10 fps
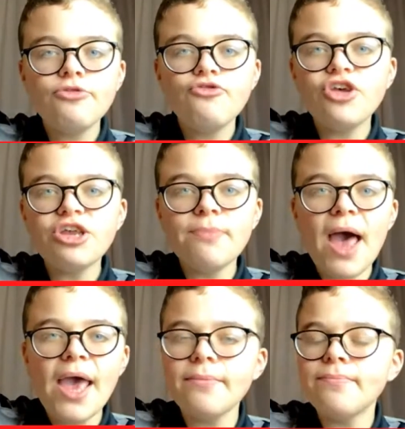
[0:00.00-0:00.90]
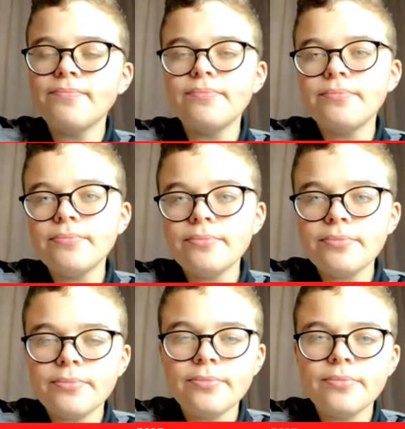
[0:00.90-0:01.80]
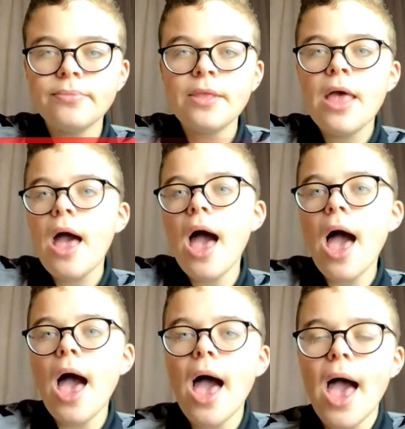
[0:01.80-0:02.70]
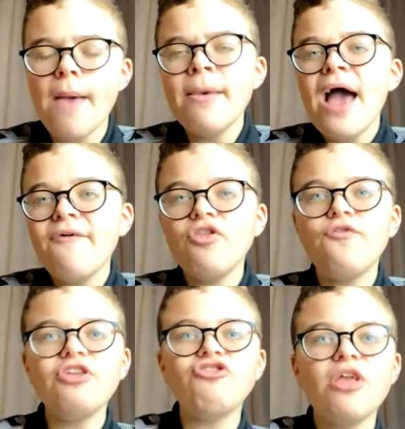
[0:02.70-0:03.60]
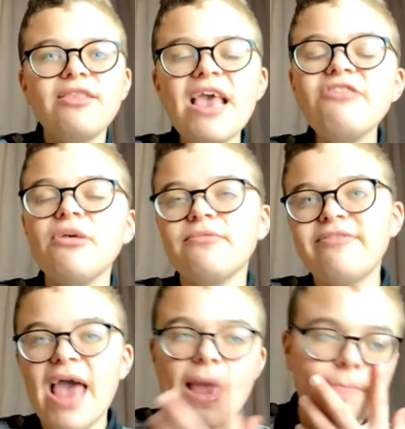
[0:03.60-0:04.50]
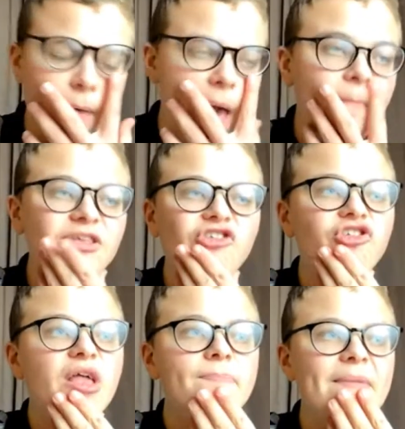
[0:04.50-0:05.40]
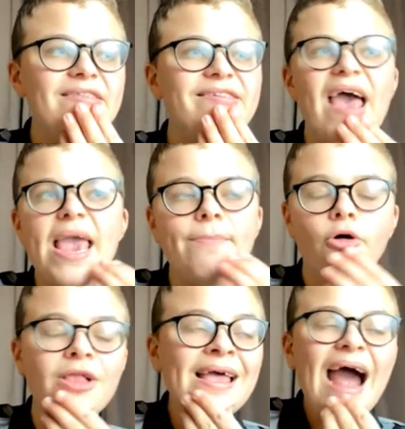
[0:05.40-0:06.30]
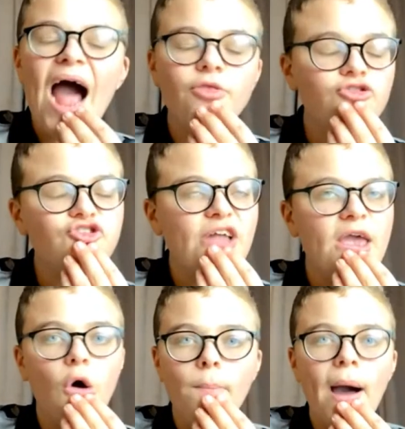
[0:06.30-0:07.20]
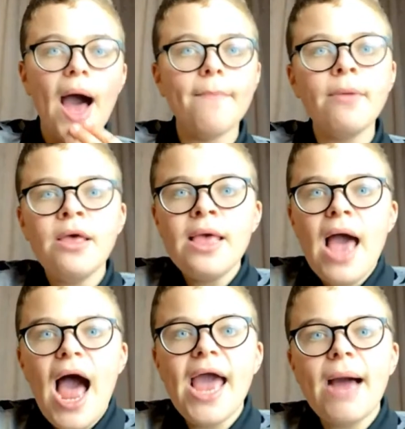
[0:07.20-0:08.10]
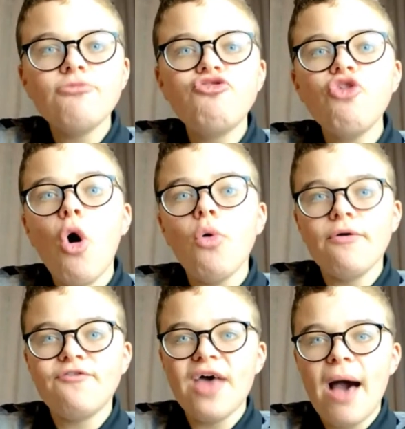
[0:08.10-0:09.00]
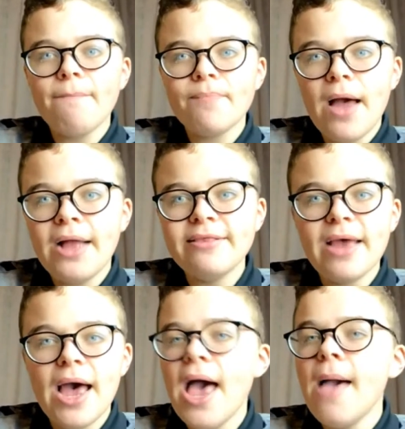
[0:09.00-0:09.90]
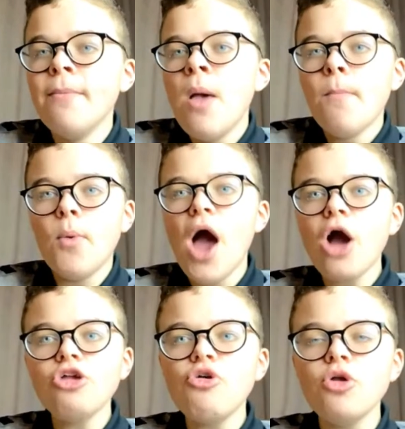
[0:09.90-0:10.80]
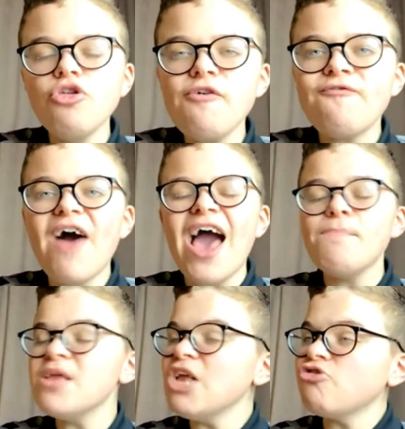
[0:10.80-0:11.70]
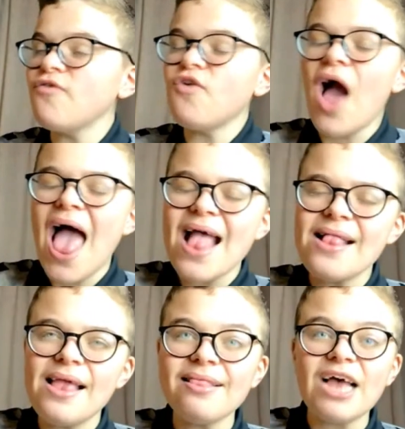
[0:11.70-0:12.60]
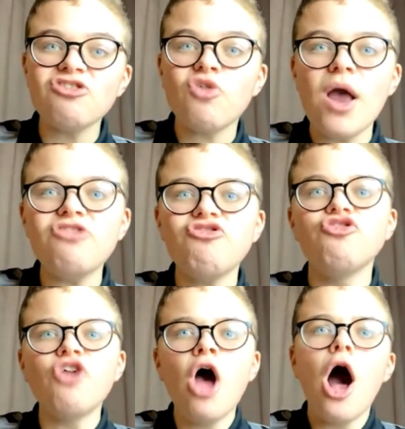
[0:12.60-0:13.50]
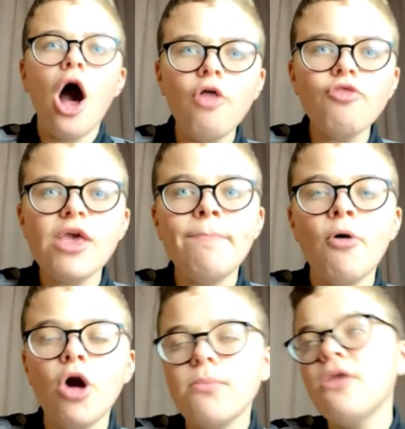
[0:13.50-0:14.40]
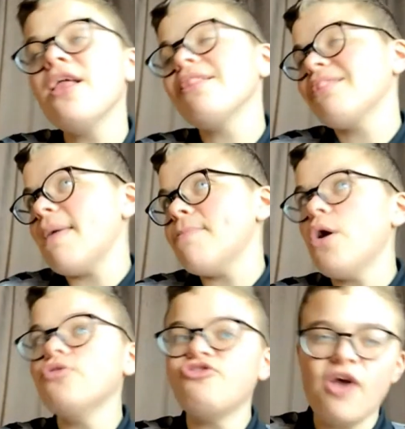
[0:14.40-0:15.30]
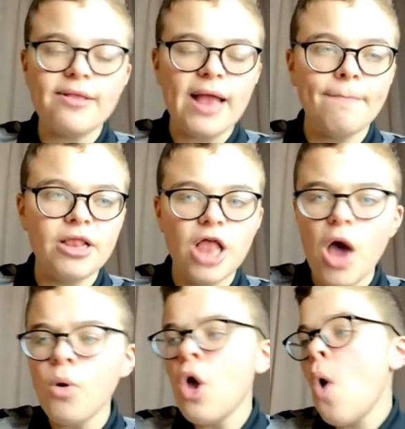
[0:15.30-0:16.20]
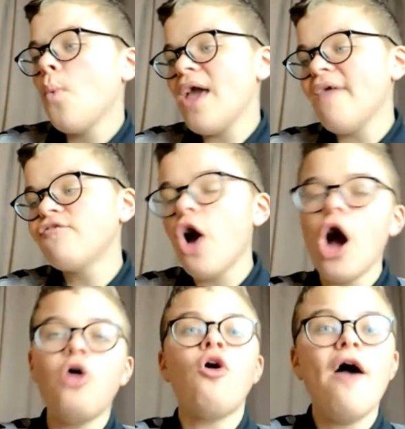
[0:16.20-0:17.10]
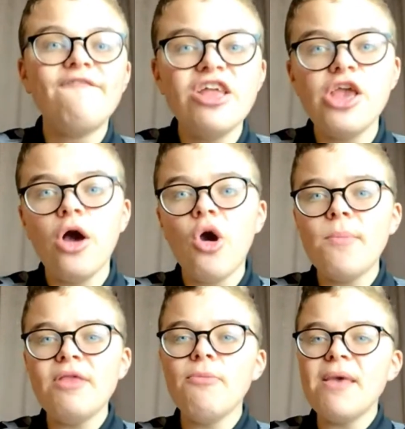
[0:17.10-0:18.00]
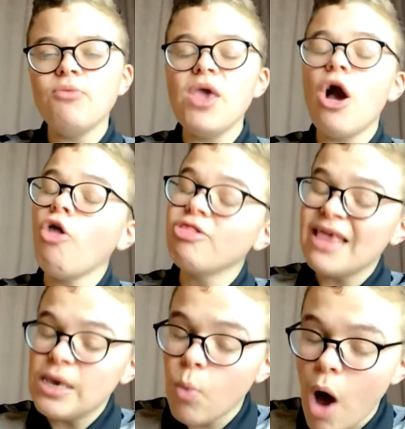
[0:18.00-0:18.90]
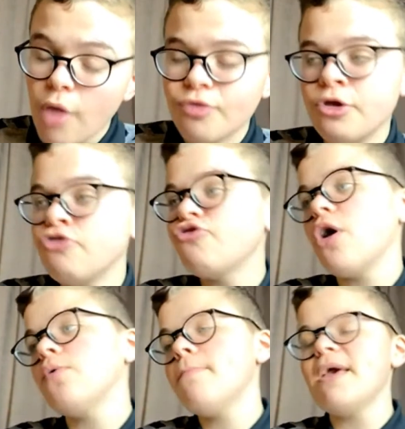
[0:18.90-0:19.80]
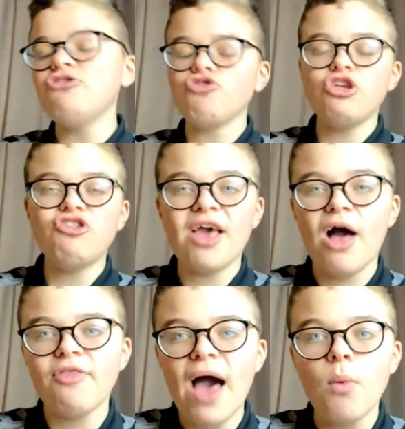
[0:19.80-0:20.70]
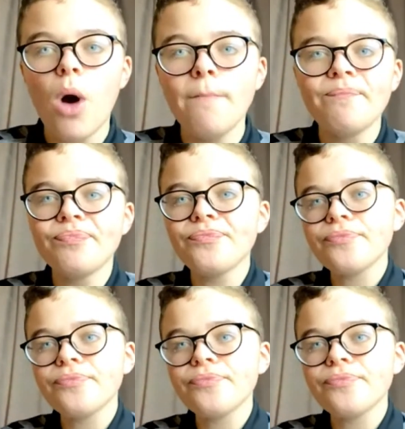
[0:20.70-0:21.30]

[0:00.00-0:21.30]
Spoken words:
Cheers, mate. I think they'll finish in a decent position in mid-table and they'll stay up. I am sure of that. And but we are going to do another 5 minutes. If you've got any last questions on the appointment, let me know in the chat down below. We have got a video coming in the midweek on League One, so make sure you check out that one.